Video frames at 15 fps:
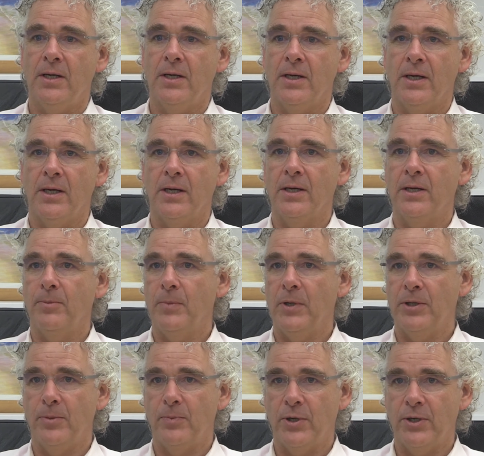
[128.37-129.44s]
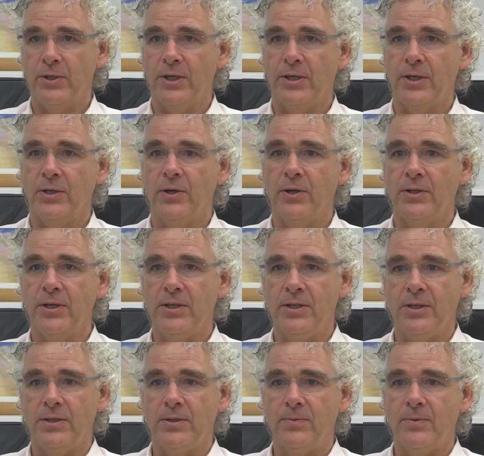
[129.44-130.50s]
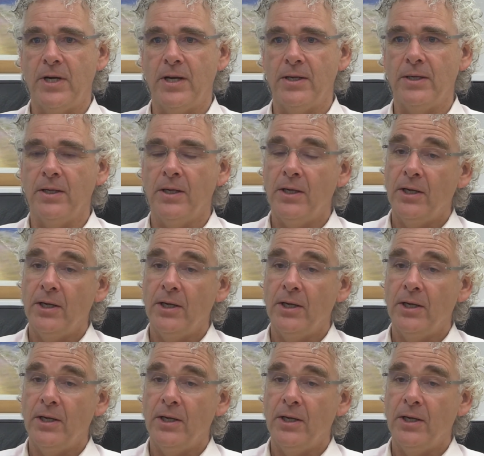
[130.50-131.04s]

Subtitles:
And the project a lot easier to run.